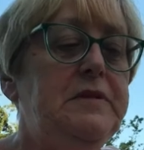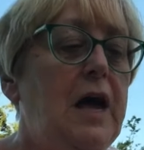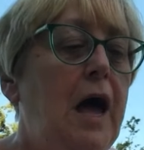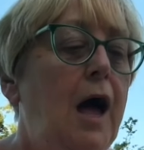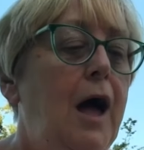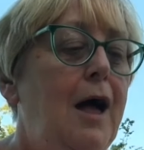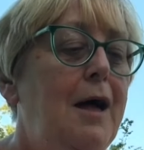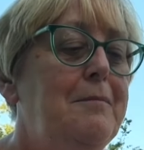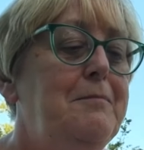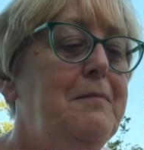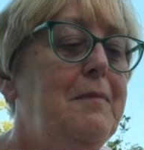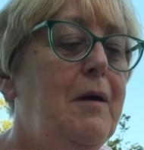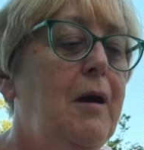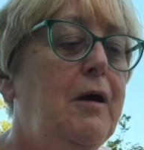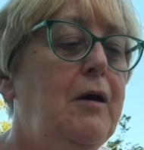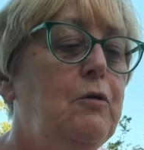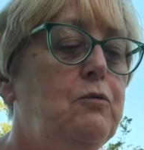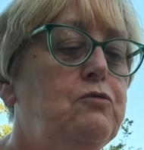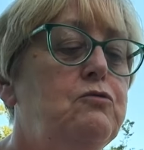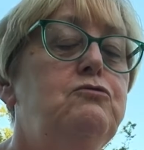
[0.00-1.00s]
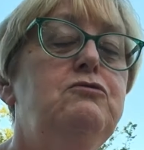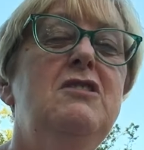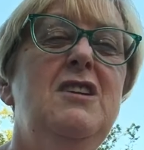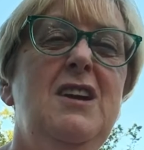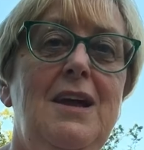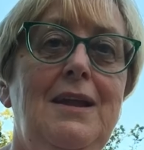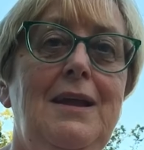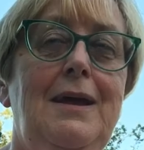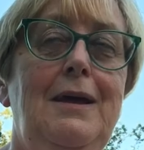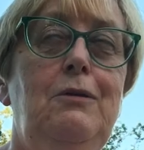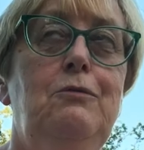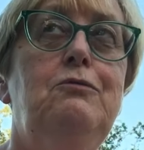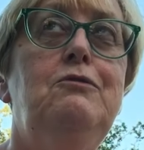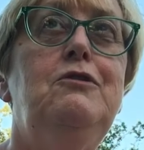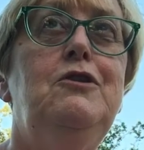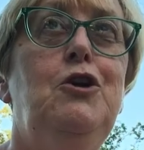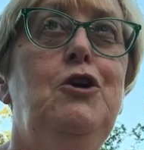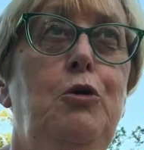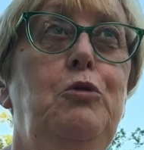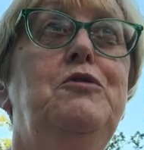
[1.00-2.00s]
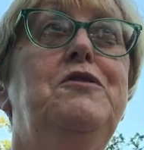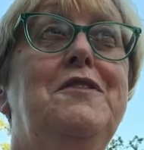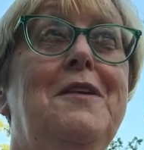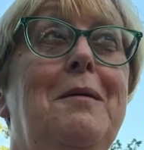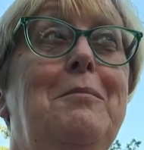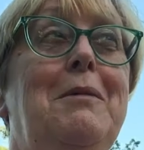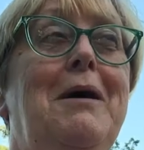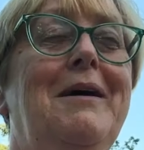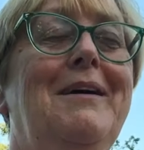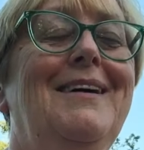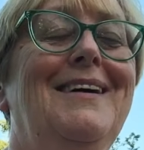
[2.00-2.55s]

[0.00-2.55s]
um, really use them,